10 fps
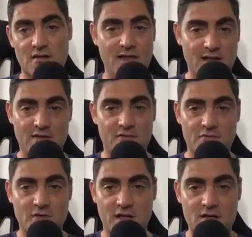like
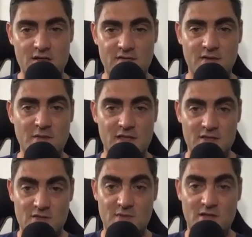regardless of the money,
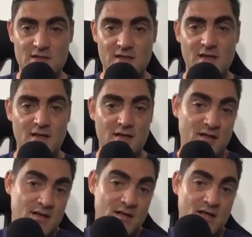just because
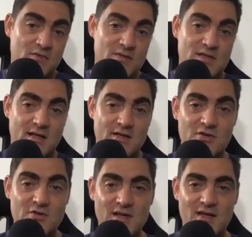it was like a
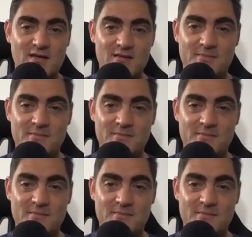new thing.